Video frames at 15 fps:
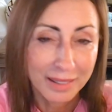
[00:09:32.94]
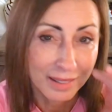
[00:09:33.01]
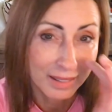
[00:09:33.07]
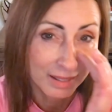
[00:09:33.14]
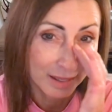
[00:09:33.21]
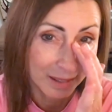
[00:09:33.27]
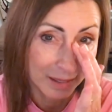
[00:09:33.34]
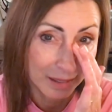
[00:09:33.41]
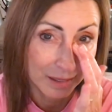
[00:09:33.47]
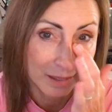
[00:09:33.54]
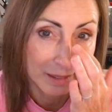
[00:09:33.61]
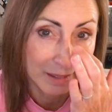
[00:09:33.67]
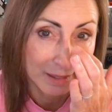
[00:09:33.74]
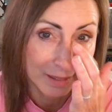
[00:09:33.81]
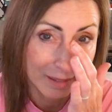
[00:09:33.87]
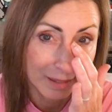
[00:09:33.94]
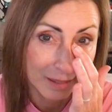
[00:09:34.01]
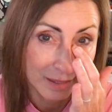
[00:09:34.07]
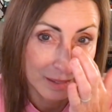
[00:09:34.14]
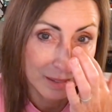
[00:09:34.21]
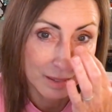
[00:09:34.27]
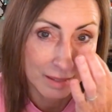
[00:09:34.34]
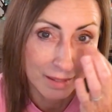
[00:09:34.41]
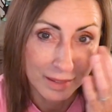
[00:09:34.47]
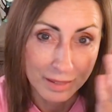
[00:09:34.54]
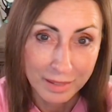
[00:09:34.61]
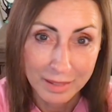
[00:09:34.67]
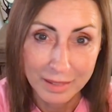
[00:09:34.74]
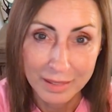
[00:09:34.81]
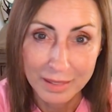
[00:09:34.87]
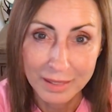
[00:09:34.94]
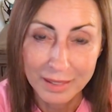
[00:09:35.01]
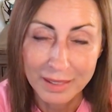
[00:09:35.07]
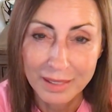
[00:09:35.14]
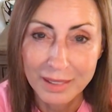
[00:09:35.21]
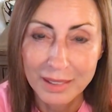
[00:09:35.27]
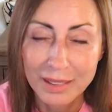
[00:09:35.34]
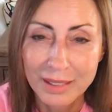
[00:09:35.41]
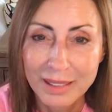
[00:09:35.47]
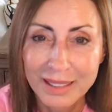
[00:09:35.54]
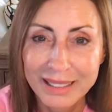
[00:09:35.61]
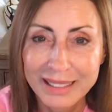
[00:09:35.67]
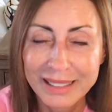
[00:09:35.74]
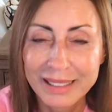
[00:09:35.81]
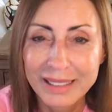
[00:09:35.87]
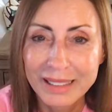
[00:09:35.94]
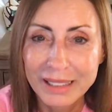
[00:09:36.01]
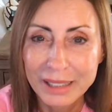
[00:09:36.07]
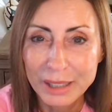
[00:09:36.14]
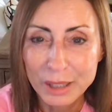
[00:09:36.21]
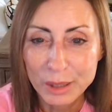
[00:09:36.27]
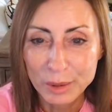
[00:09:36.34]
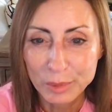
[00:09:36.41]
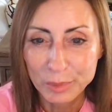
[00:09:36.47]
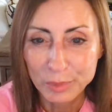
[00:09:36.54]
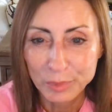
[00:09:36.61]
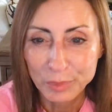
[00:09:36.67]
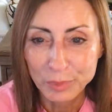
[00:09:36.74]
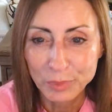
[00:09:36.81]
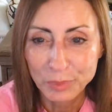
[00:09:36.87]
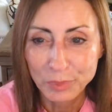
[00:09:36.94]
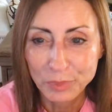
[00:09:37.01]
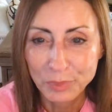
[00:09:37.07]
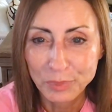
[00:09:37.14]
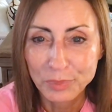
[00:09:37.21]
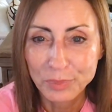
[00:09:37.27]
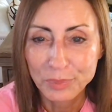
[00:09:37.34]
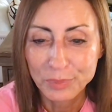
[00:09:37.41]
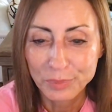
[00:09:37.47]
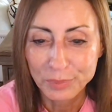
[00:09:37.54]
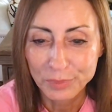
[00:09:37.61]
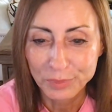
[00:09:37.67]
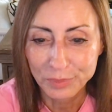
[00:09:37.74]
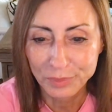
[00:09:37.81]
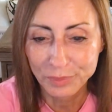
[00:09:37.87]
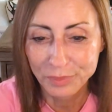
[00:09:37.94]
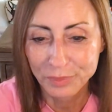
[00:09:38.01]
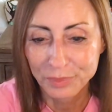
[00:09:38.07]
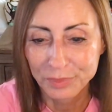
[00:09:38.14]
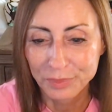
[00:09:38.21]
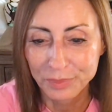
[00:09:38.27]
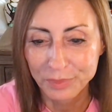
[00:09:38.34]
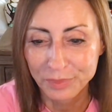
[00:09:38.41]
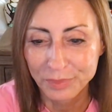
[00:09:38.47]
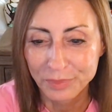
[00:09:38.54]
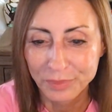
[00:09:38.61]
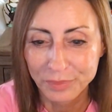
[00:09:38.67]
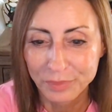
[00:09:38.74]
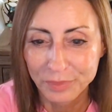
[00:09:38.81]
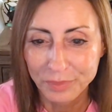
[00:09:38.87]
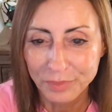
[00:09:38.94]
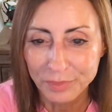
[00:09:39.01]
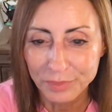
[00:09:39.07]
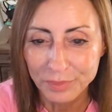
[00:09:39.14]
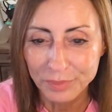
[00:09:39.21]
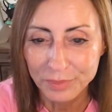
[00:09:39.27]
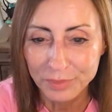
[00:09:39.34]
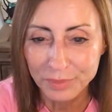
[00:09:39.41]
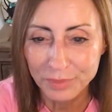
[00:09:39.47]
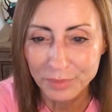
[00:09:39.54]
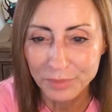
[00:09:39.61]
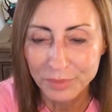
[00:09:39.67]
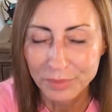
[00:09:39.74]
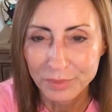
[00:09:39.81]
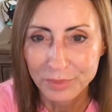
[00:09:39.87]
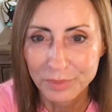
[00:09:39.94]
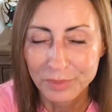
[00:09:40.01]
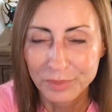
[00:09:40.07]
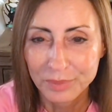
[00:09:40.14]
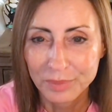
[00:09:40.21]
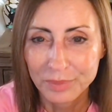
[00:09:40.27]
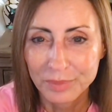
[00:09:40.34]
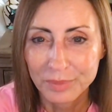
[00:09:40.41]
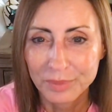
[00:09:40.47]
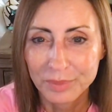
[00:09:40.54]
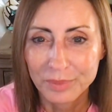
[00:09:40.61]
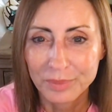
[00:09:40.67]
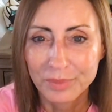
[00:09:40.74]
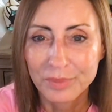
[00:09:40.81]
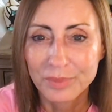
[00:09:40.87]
[no speech]